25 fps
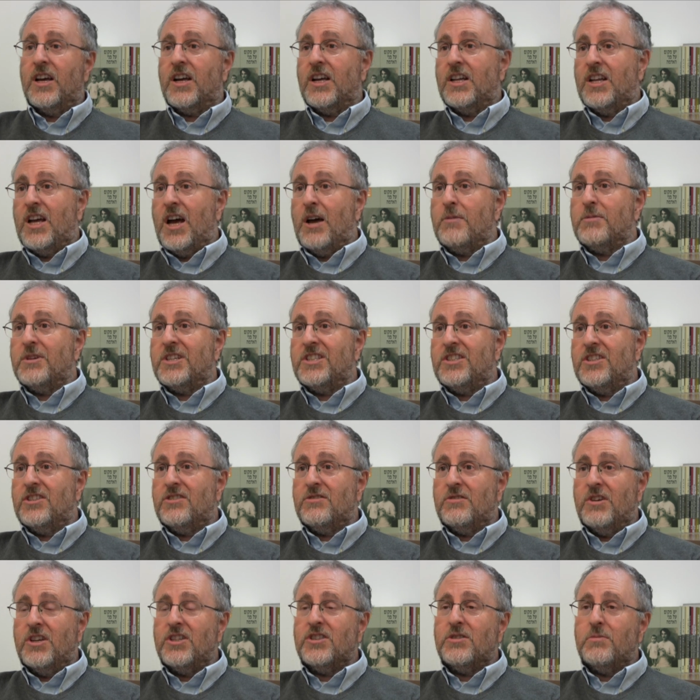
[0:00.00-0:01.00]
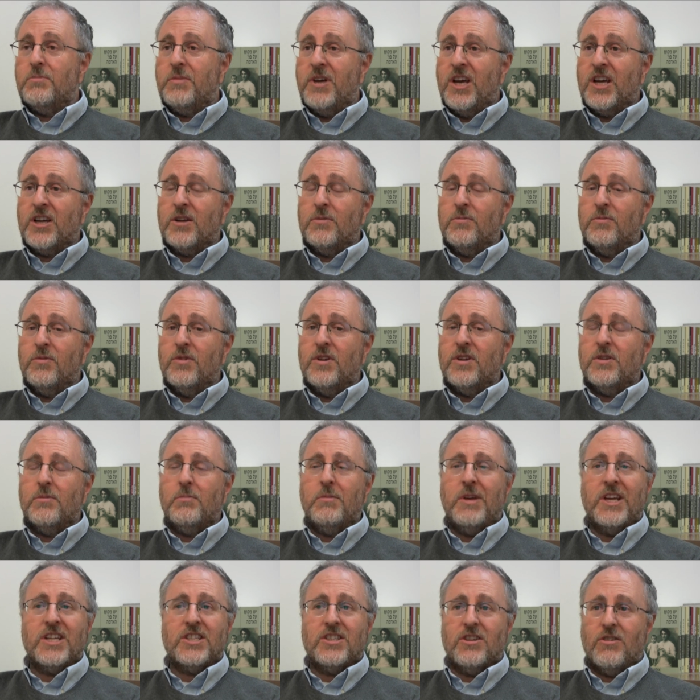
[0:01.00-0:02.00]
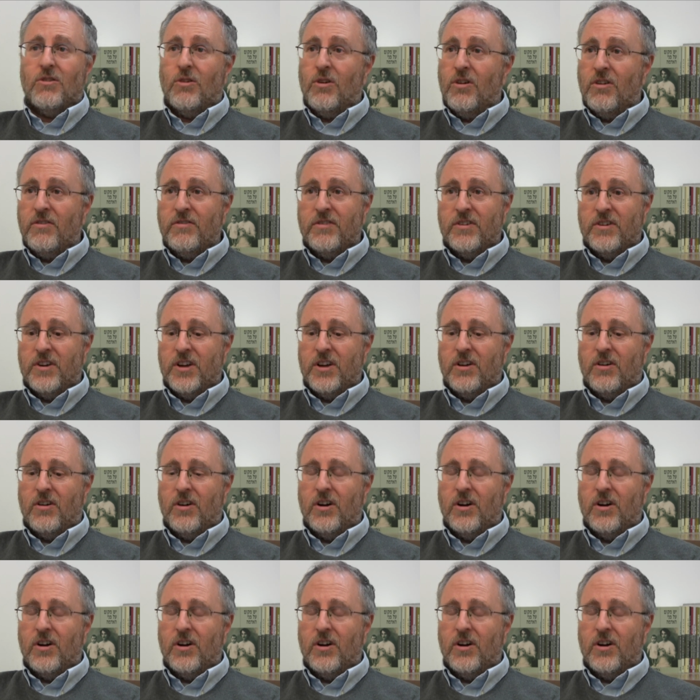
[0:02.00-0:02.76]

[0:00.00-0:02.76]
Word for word: economic situation back in Britain makes it all very